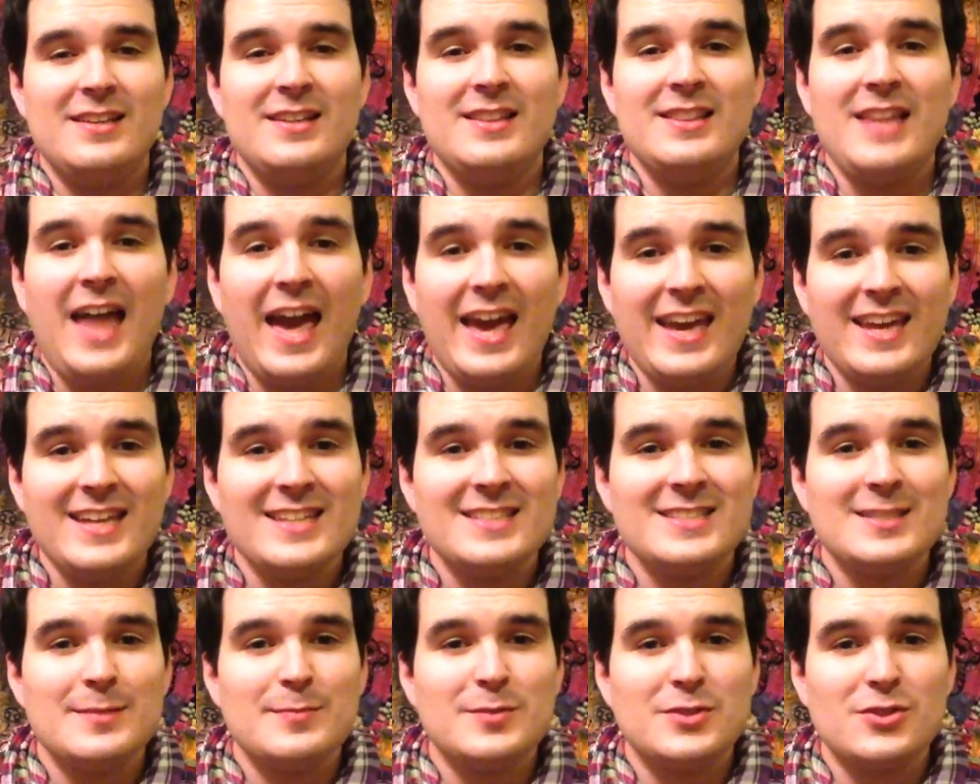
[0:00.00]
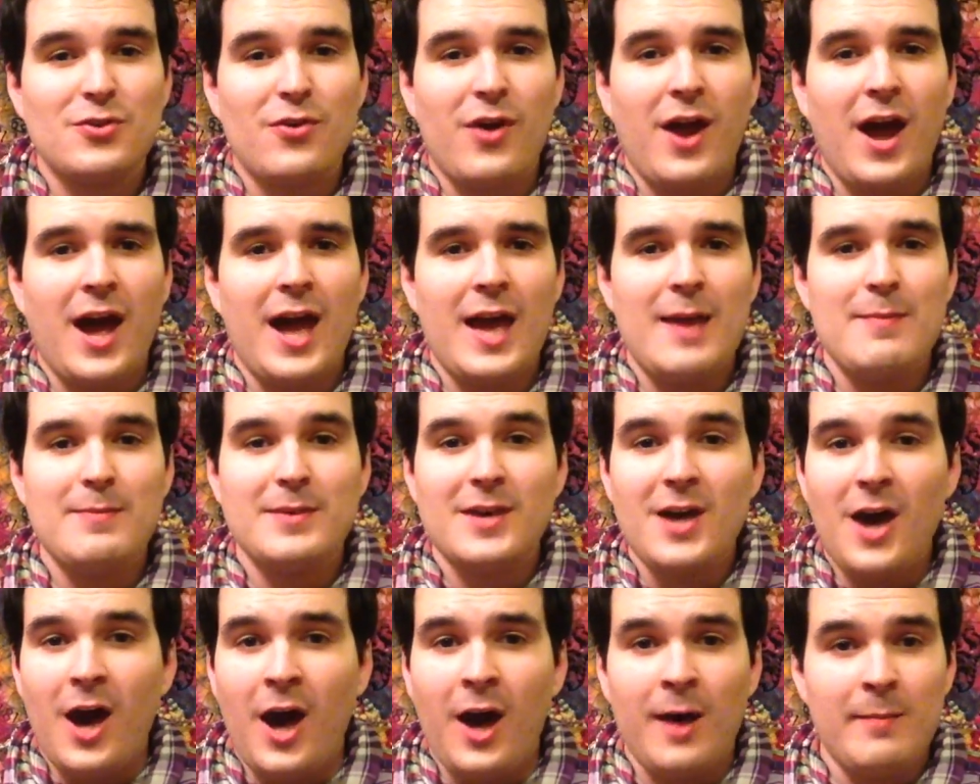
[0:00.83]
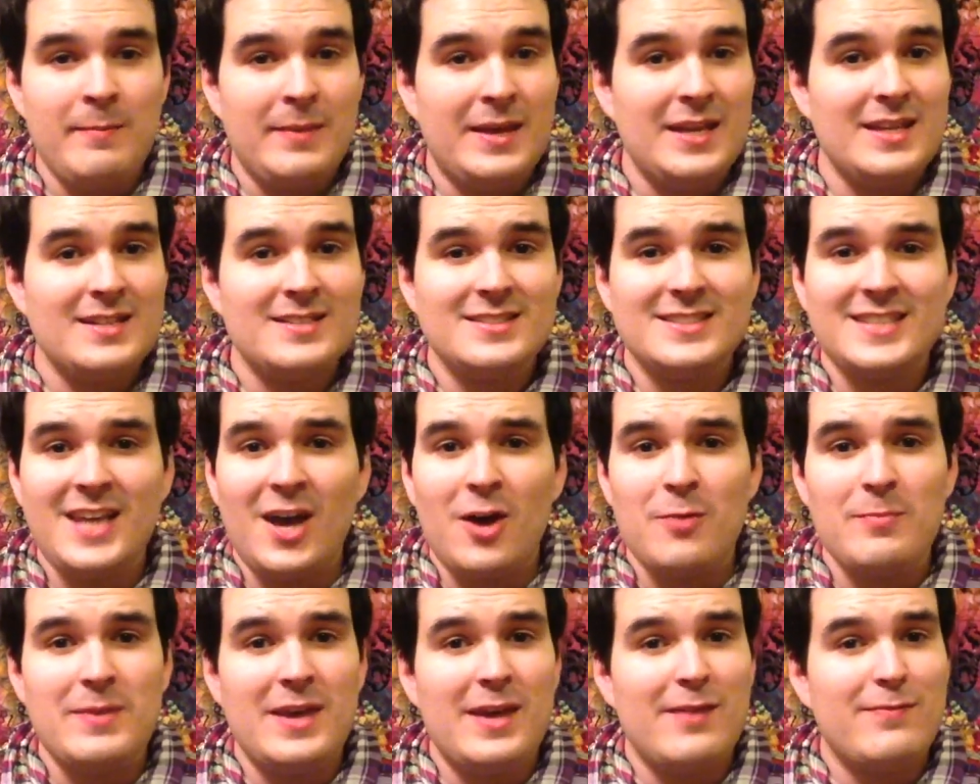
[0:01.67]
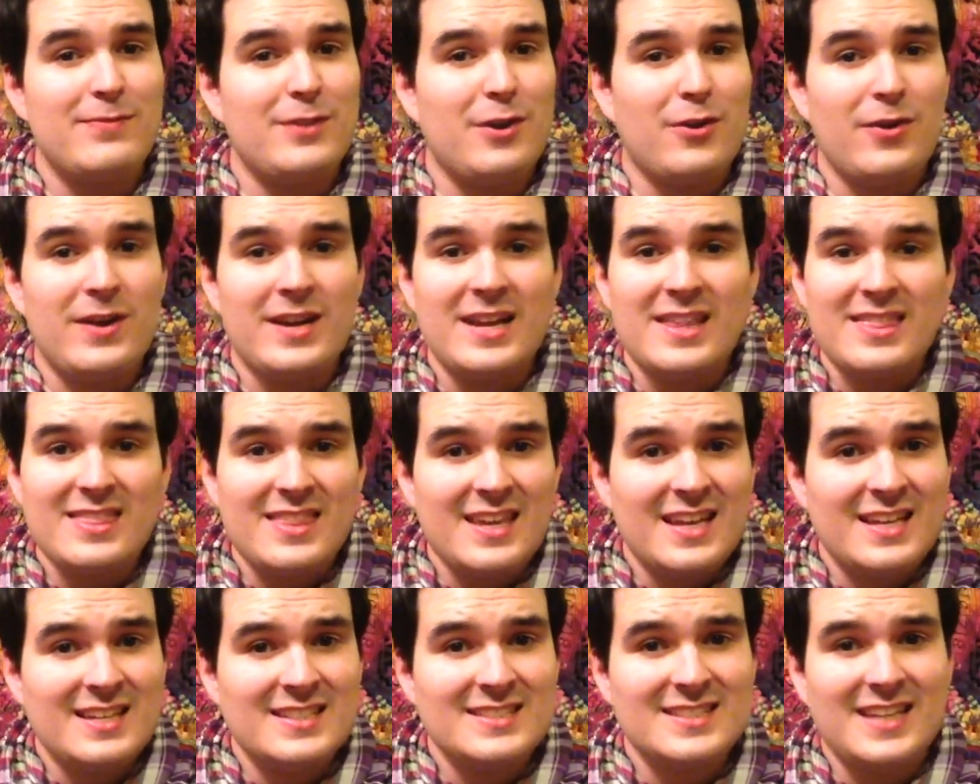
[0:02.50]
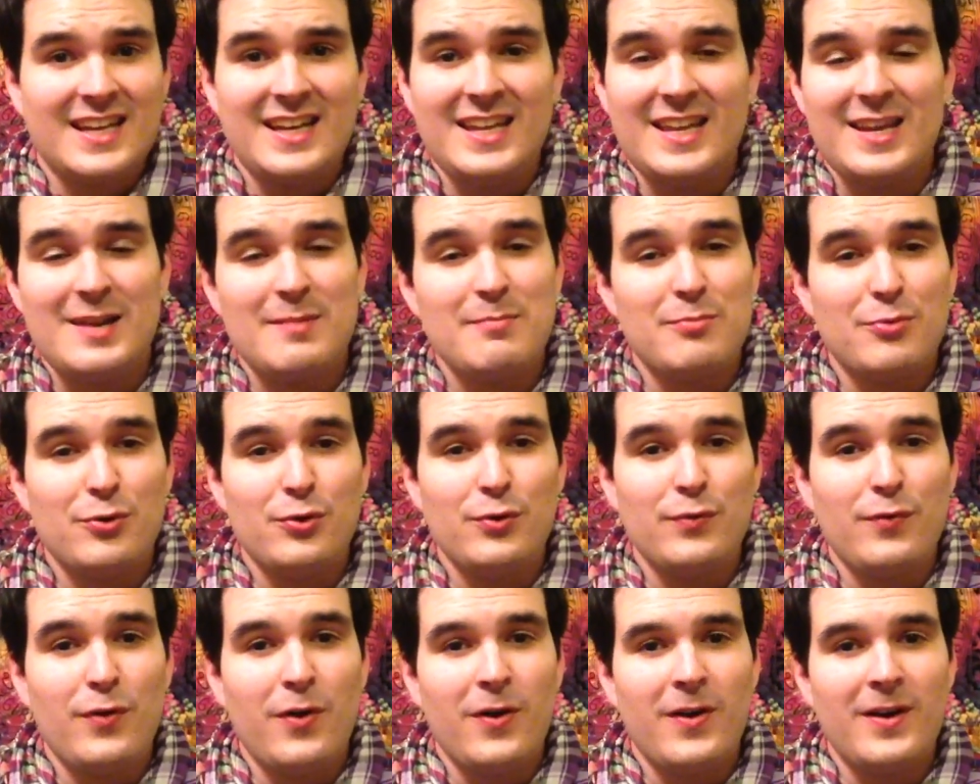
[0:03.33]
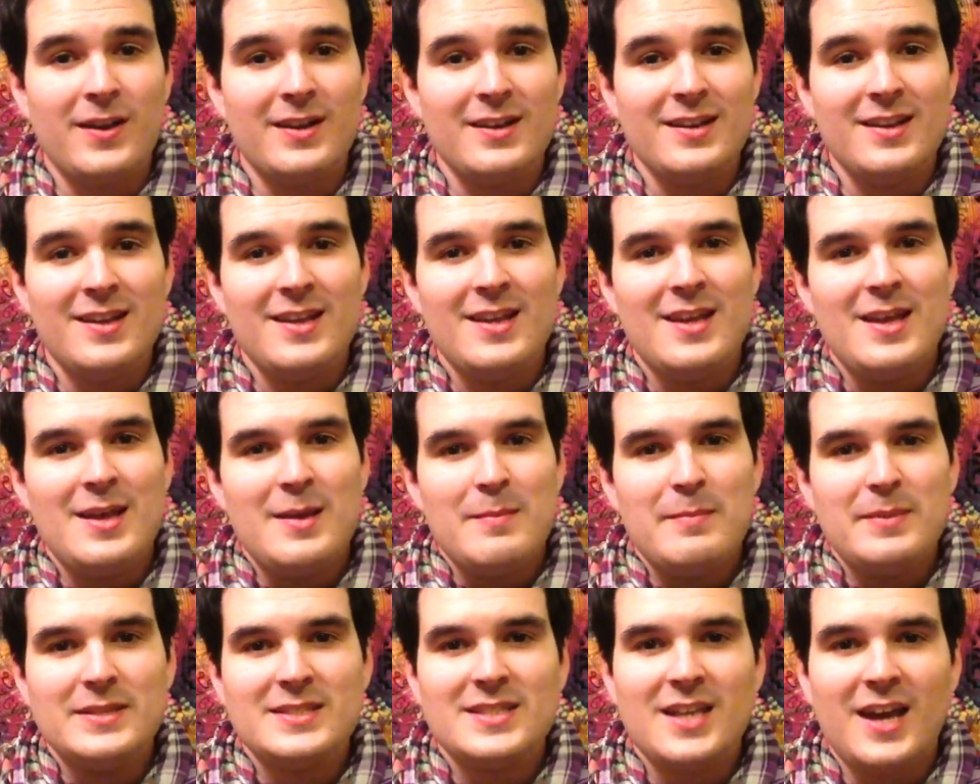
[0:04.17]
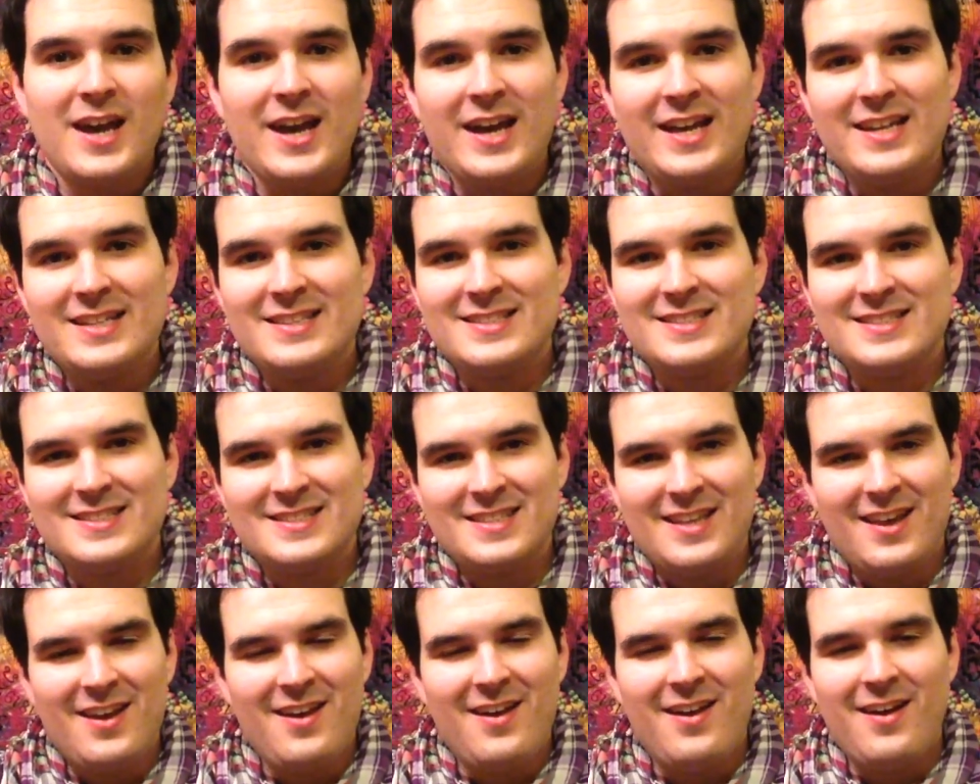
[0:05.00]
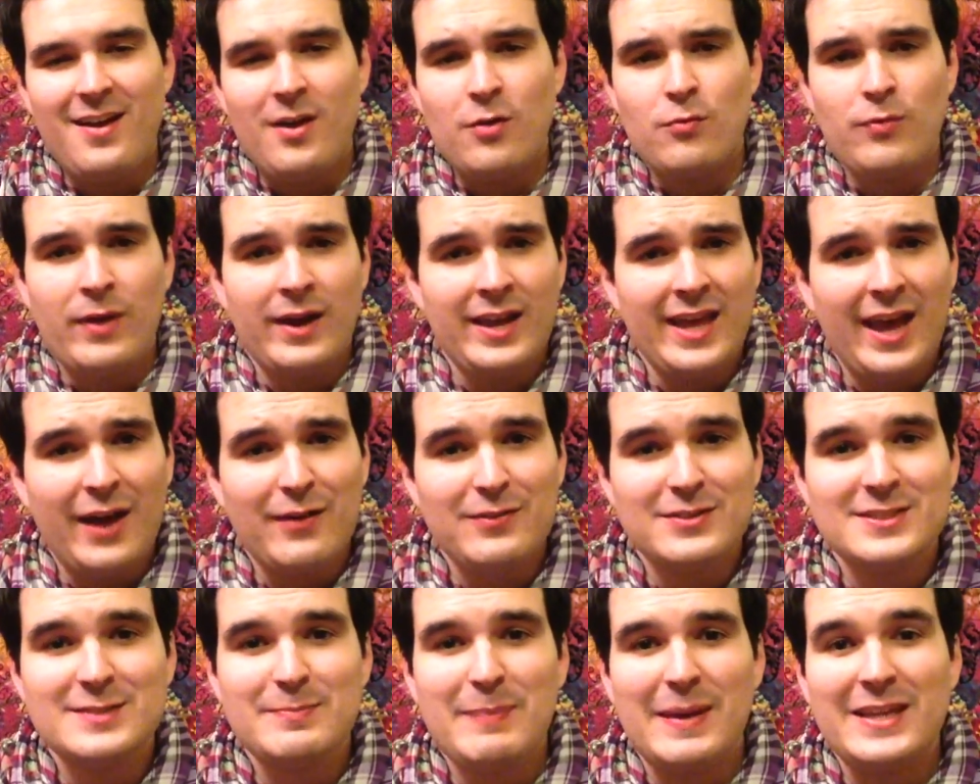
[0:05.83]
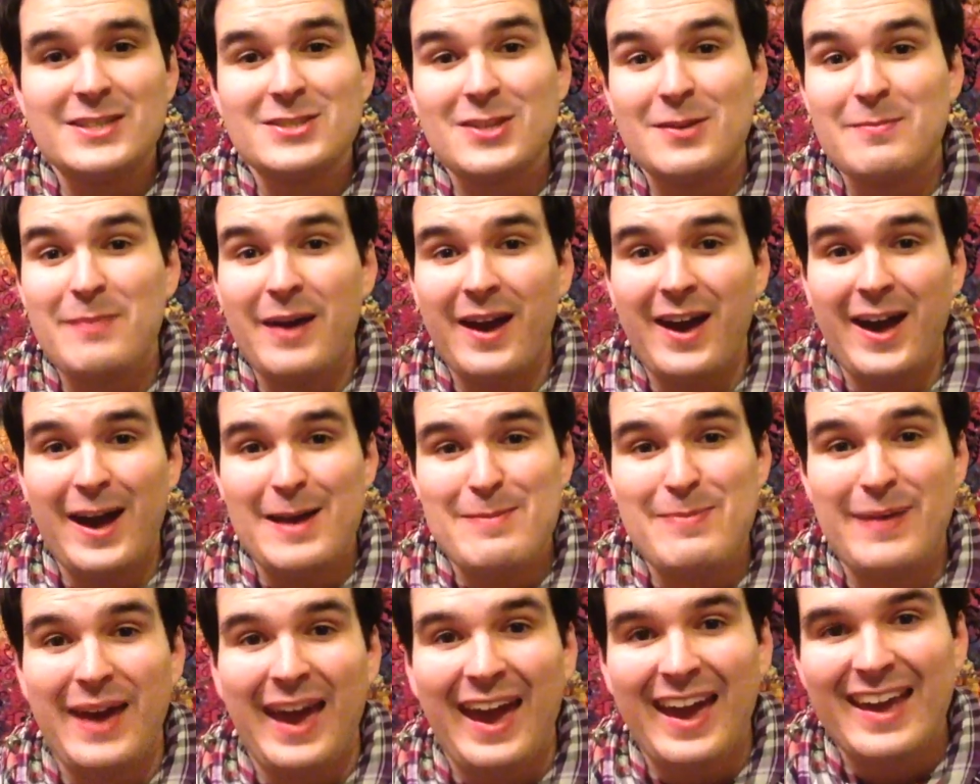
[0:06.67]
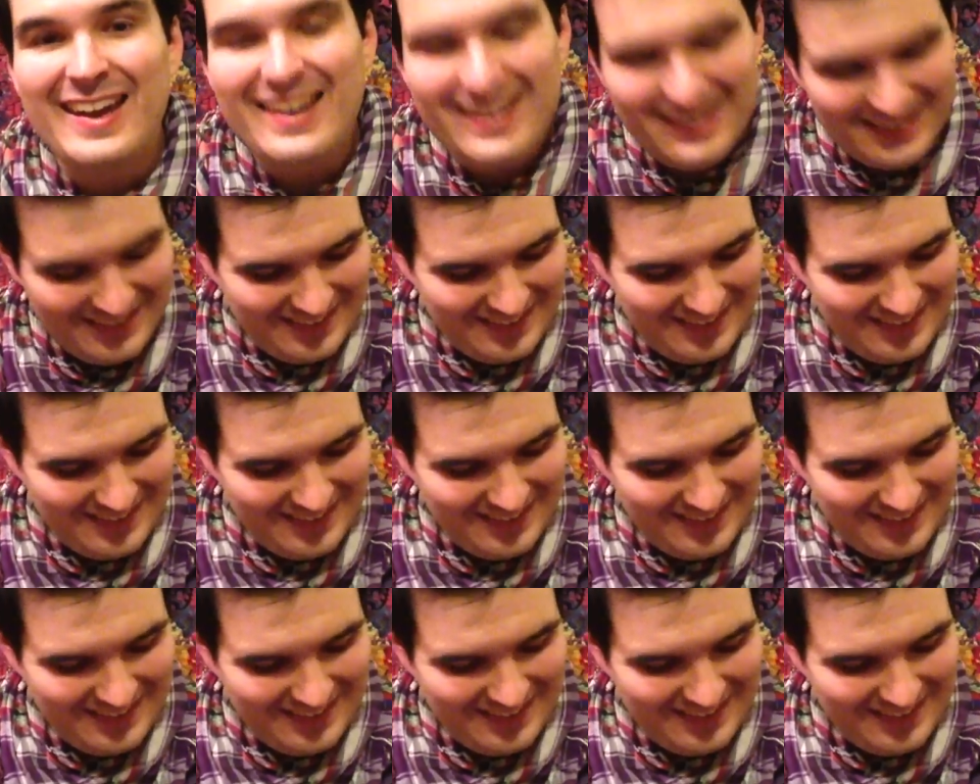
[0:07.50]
Like and subscribe, comment, tell me if there are any things I need to improve on besides running out of space on my iPad.